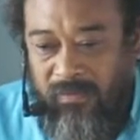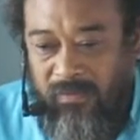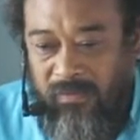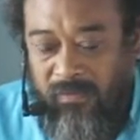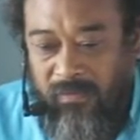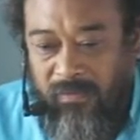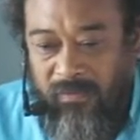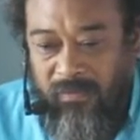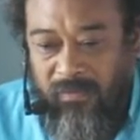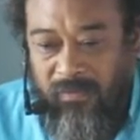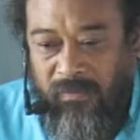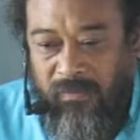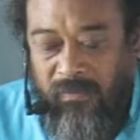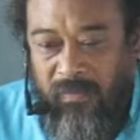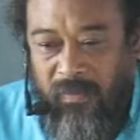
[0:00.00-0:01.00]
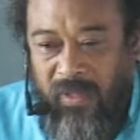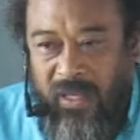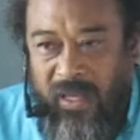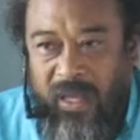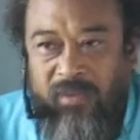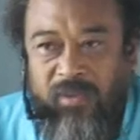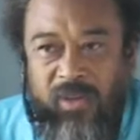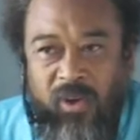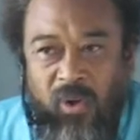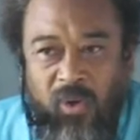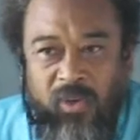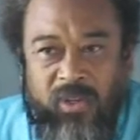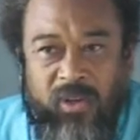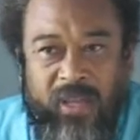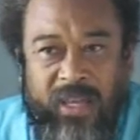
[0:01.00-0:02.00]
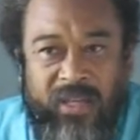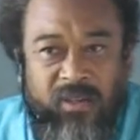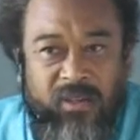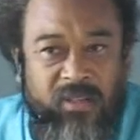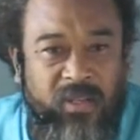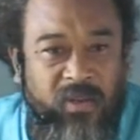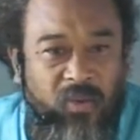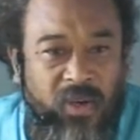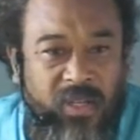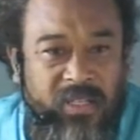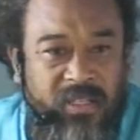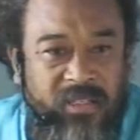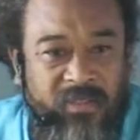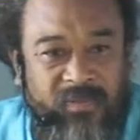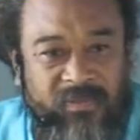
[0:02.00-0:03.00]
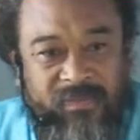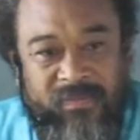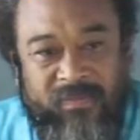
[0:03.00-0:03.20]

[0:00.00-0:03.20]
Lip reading: I have to hold your head under the water.